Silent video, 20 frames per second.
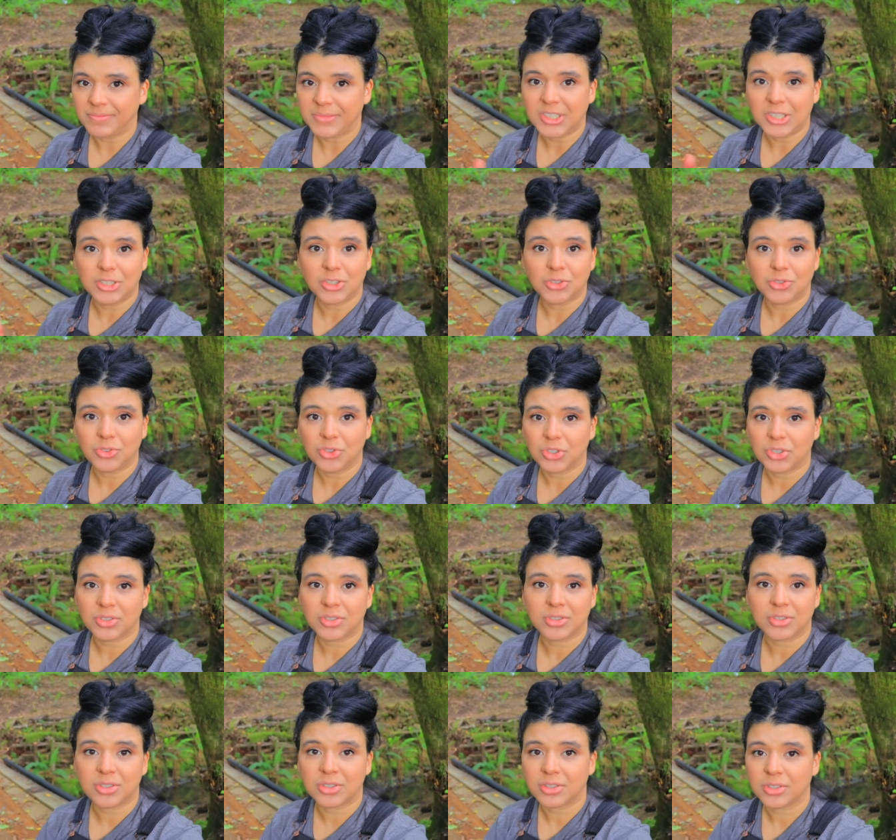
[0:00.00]
you know,
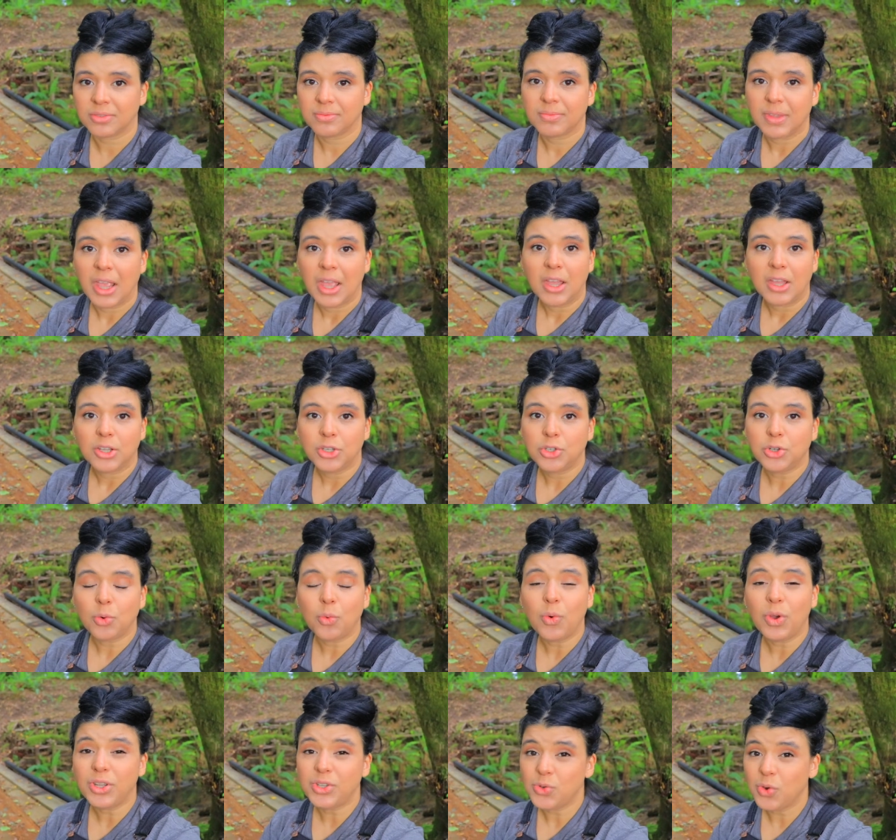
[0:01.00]
just
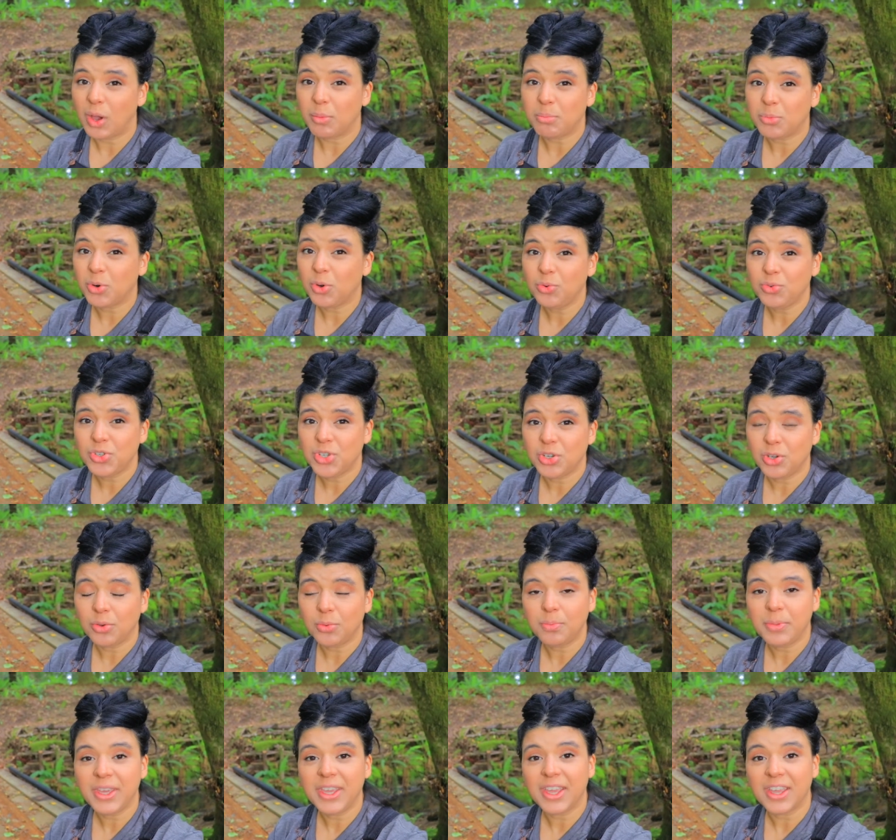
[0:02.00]
don't want to approach you
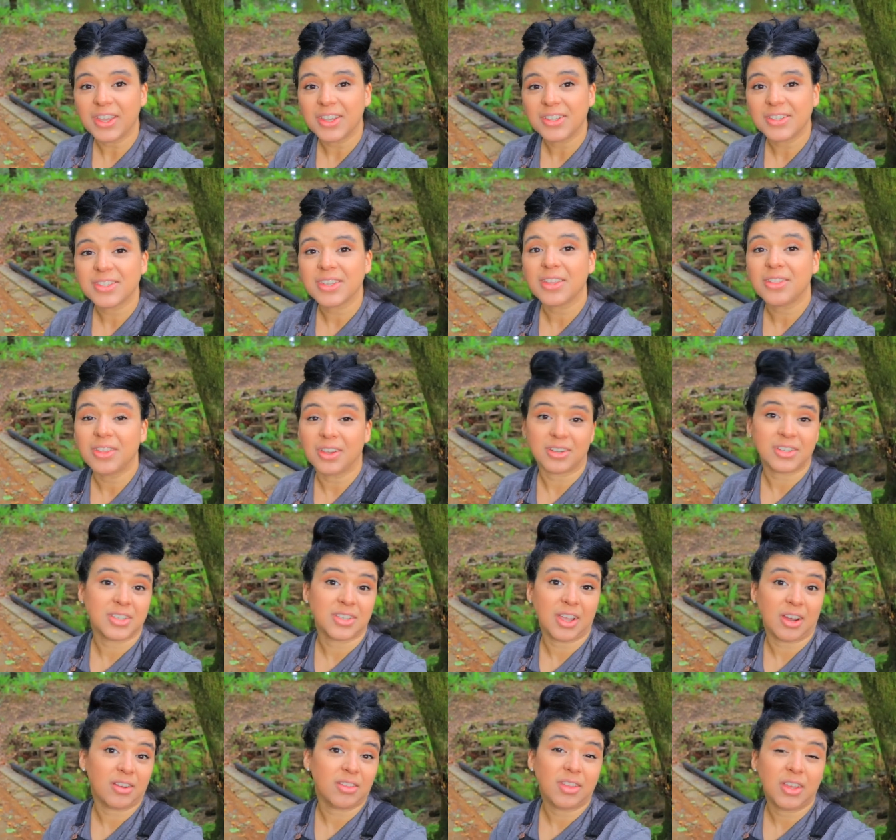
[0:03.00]
because they're
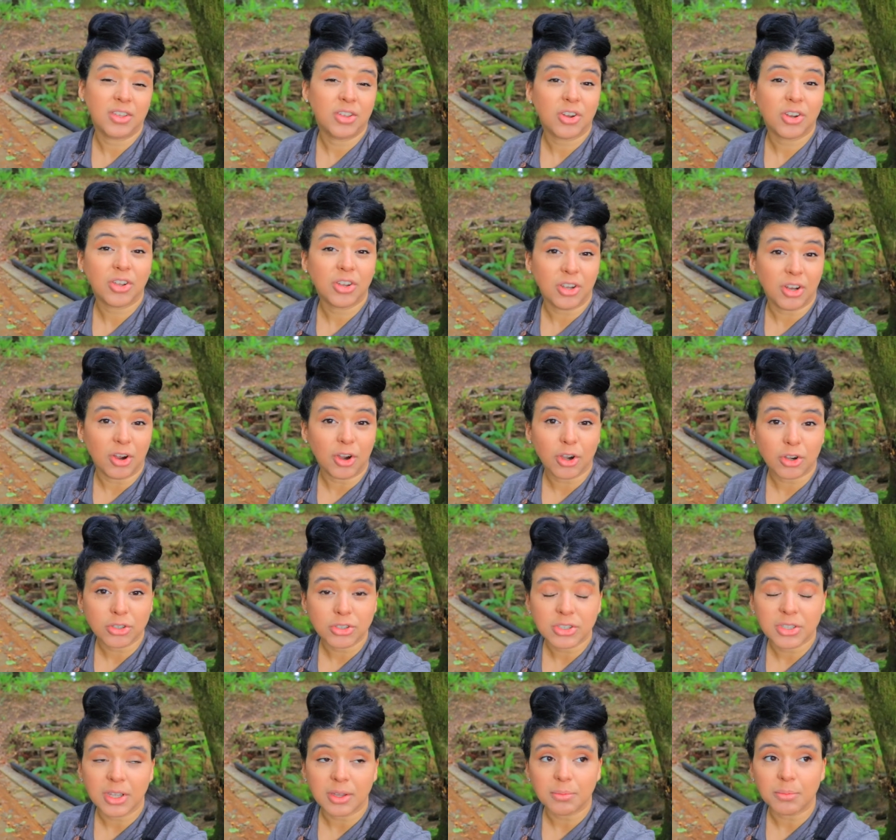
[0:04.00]
scared that you're going to
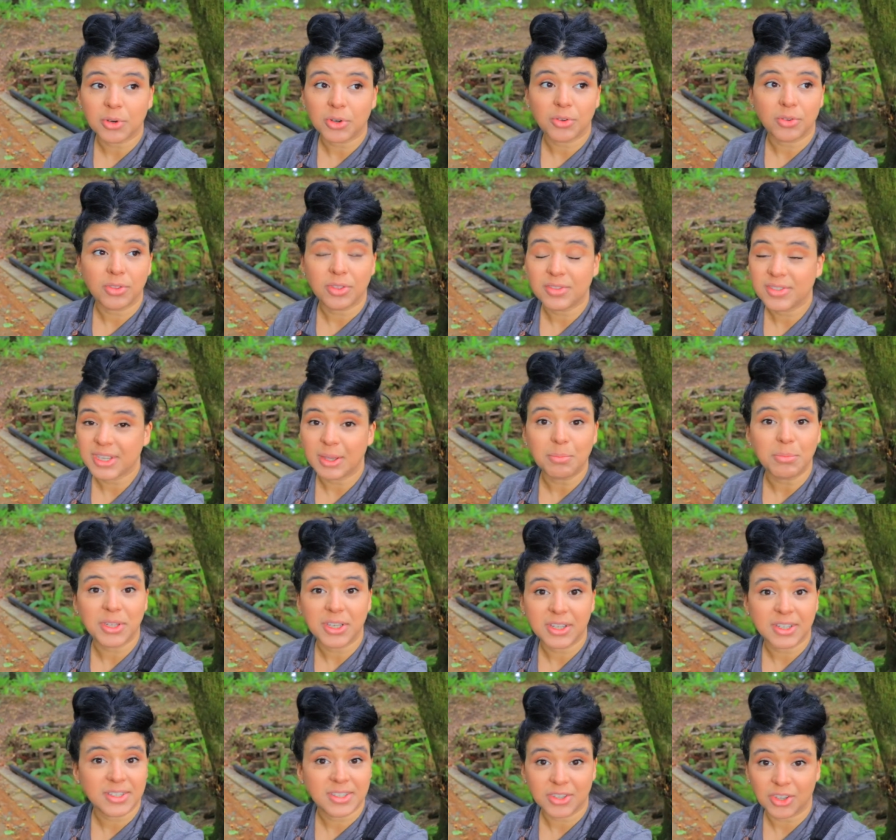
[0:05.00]
hurt them or
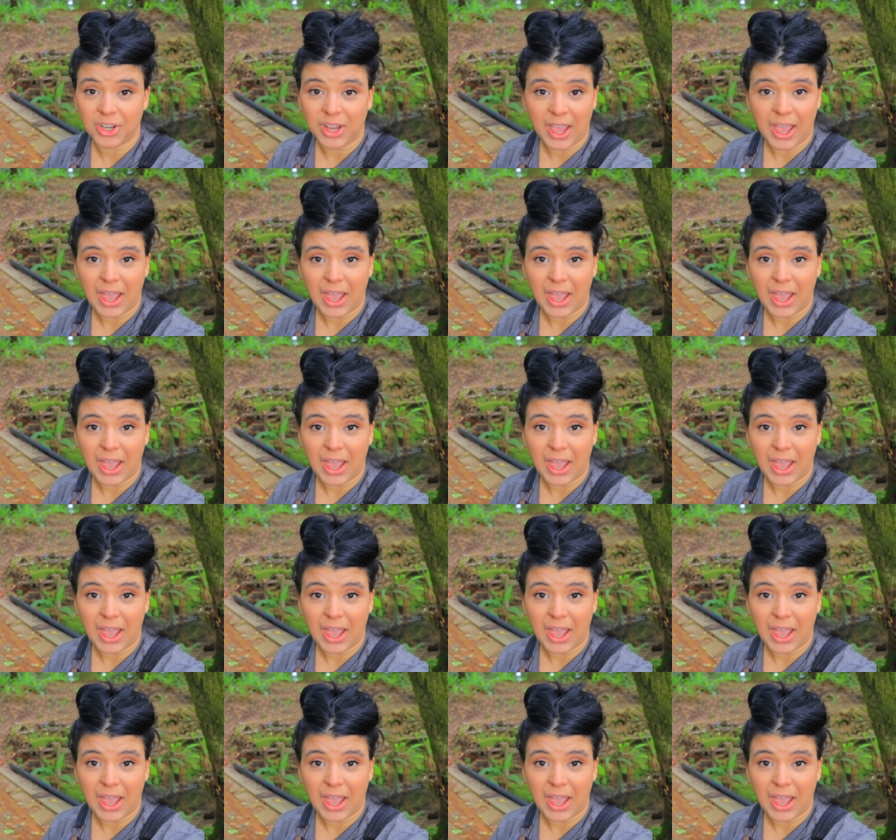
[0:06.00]
something is going to